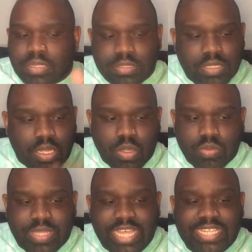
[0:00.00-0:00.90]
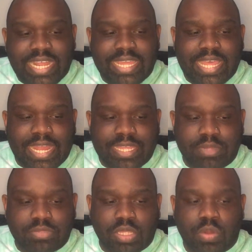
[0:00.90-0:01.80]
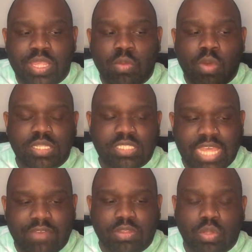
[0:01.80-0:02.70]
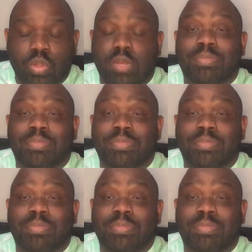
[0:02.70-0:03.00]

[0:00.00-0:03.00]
So that's how they got him. So he wants to have a lawyer,